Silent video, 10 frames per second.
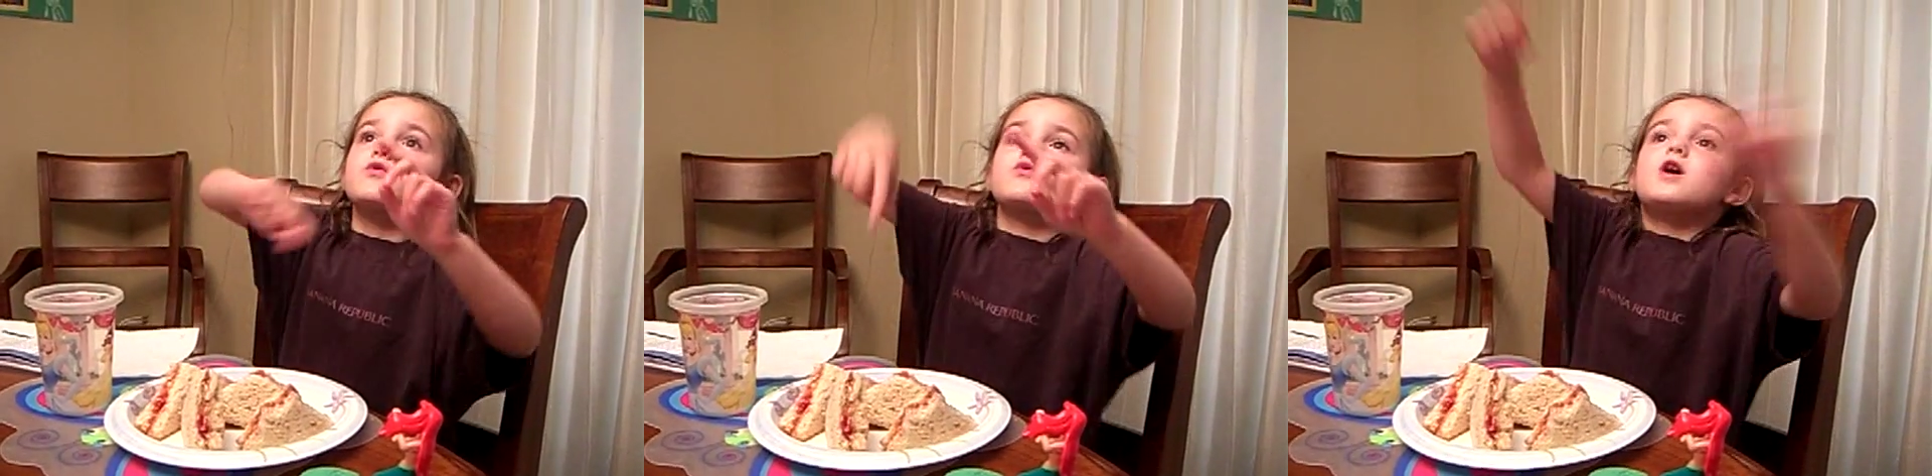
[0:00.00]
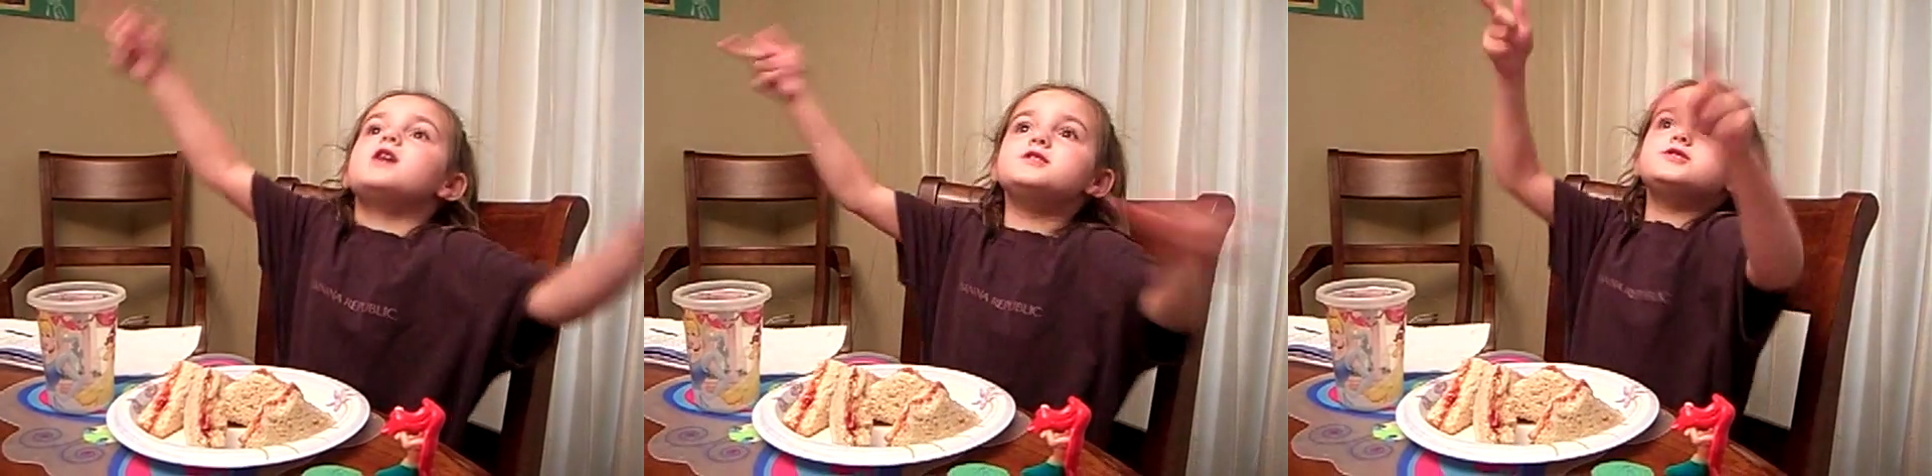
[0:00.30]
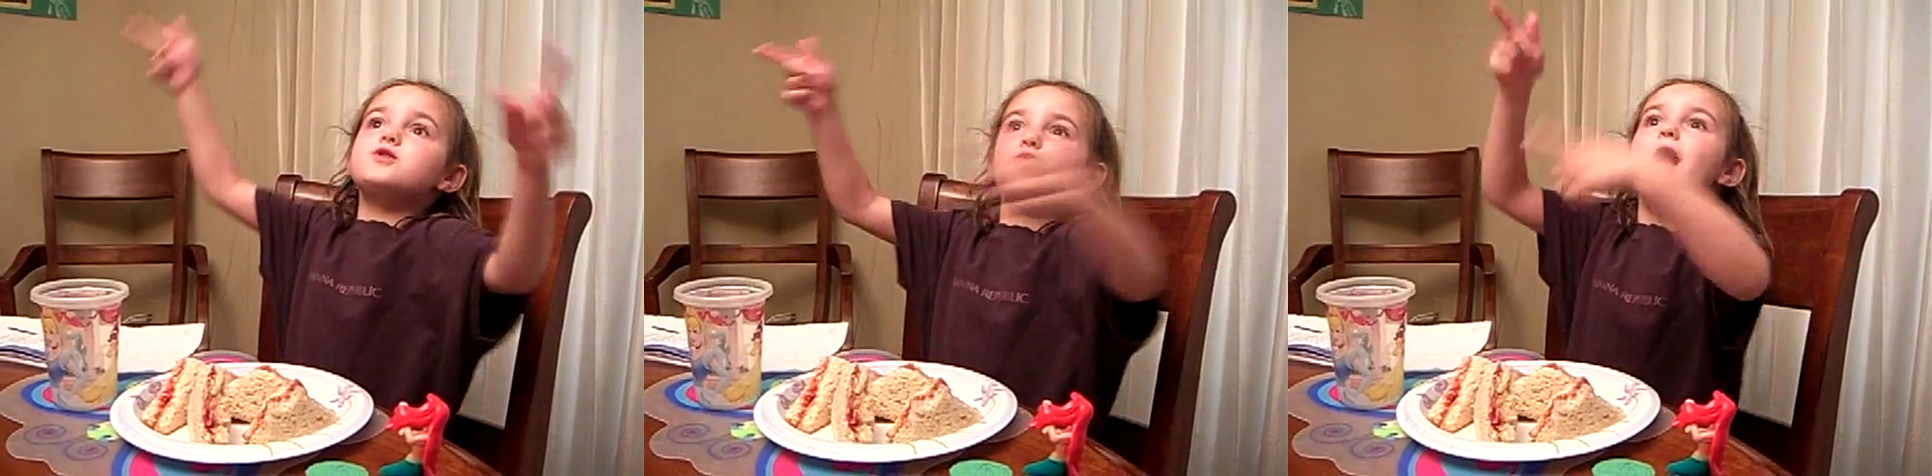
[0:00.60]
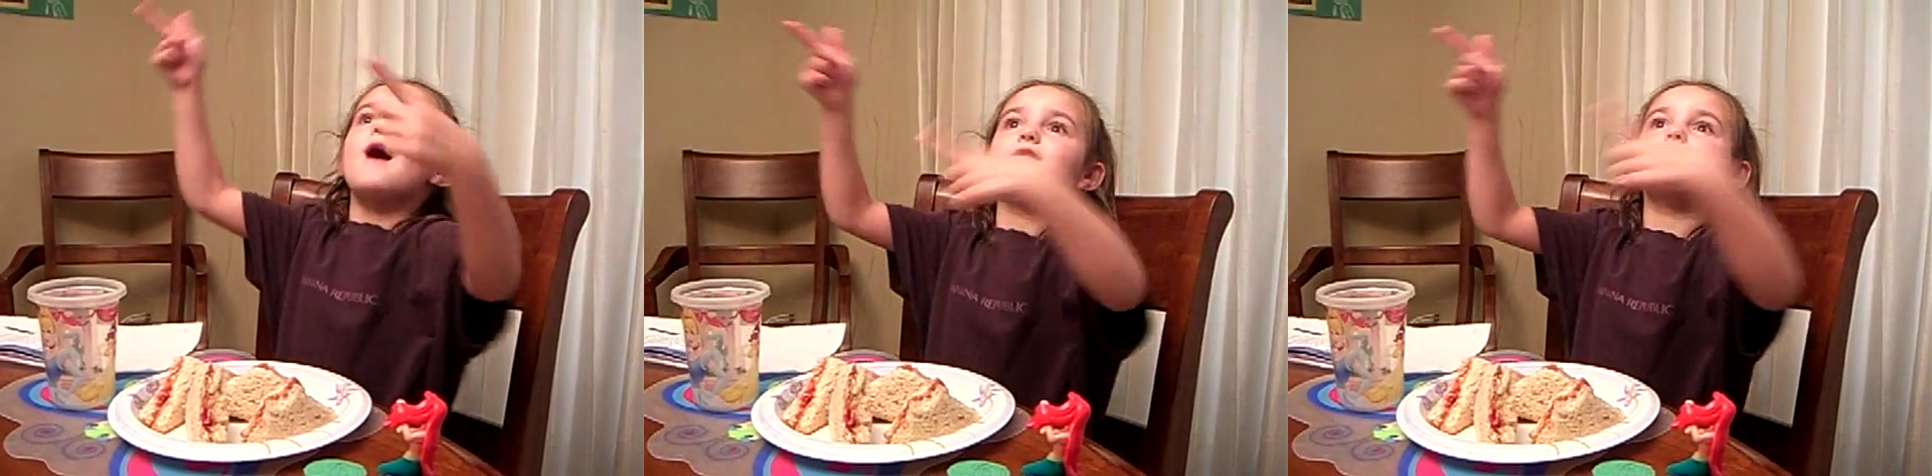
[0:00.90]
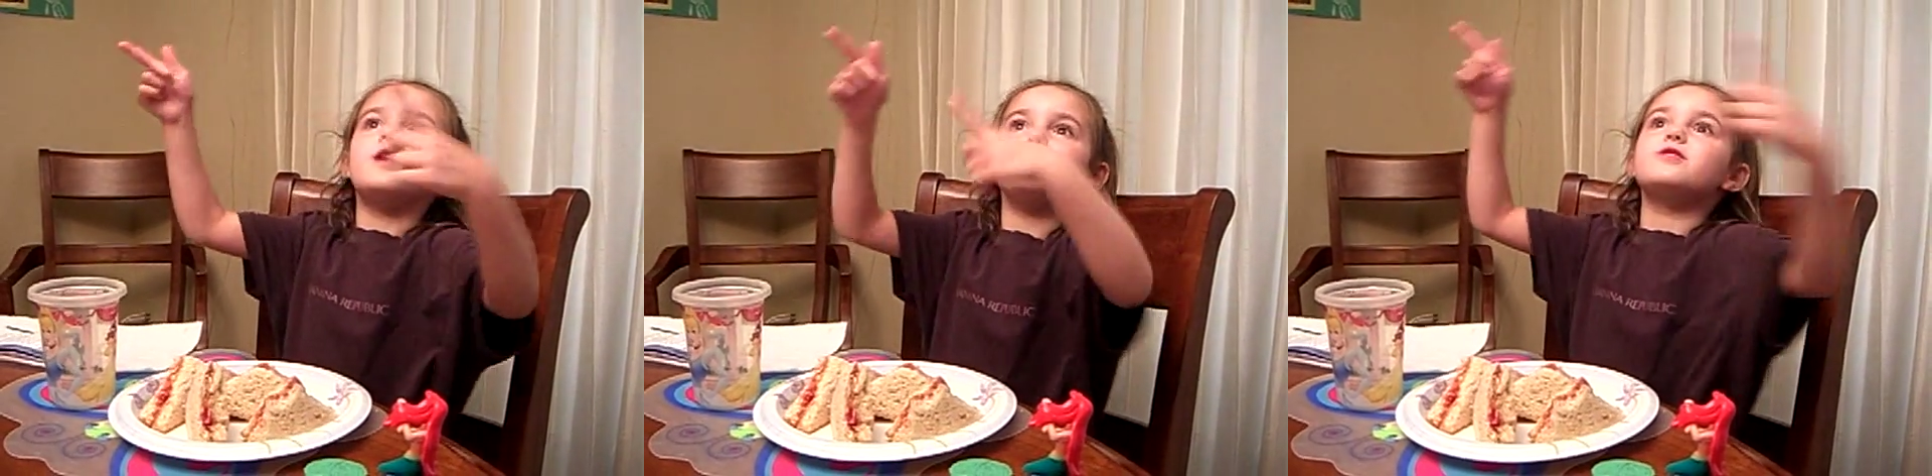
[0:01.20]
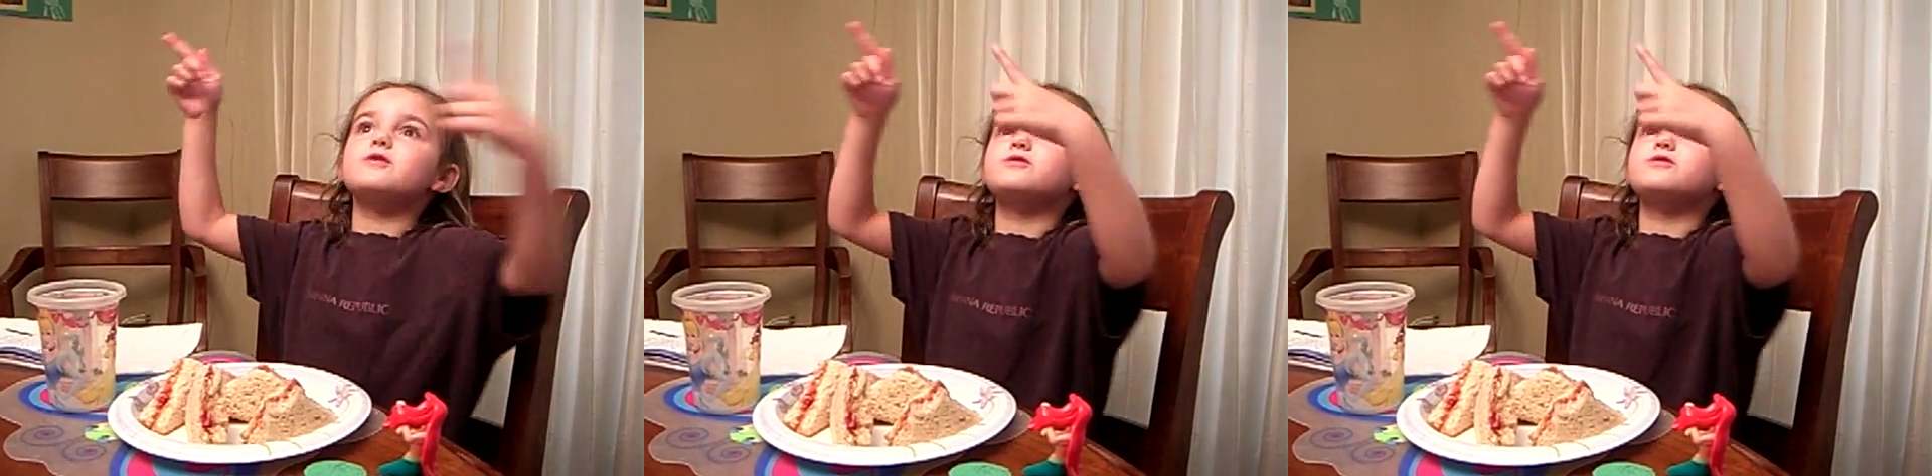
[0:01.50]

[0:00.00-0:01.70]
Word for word: runs around on